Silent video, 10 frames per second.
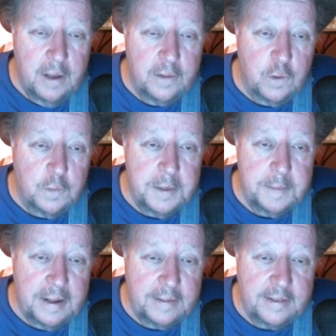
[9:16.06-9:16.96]
told me
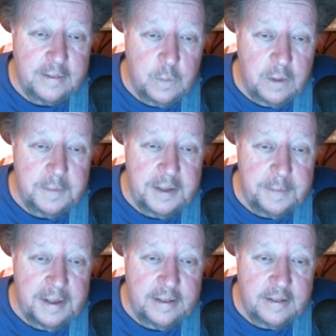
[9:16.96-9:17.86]
about this and wanted me to
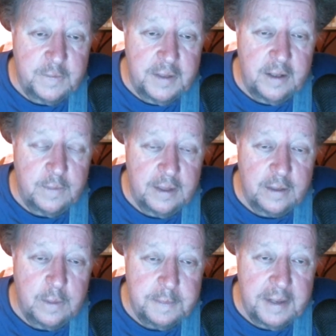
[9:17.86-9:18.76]
make this video, and
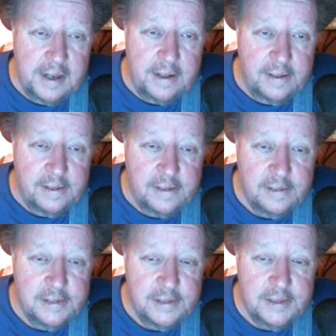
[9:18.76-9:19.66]
that's why I'm making it.
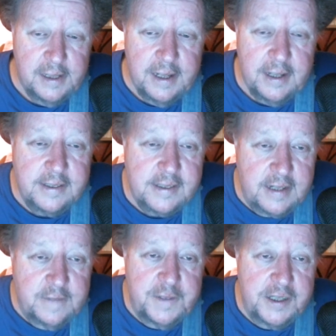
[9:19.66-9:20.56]
Here's the
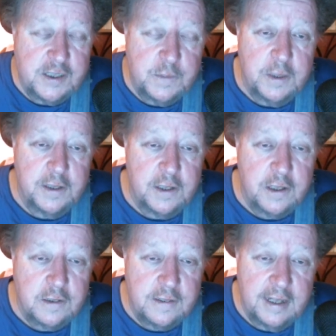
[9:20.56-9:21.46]
confession of one of the
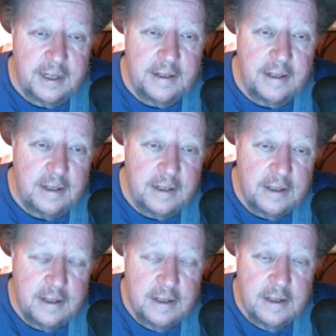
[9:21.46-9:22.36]
girls that he
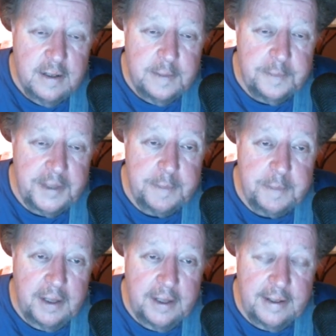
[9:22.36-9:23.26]

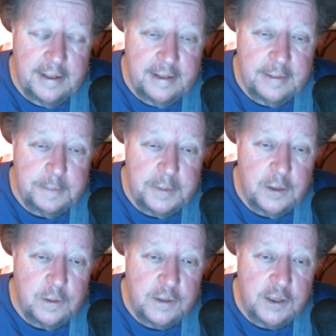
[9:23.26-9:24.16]
manipulated and
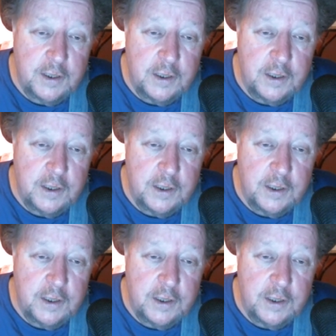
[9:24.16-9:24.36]
abused and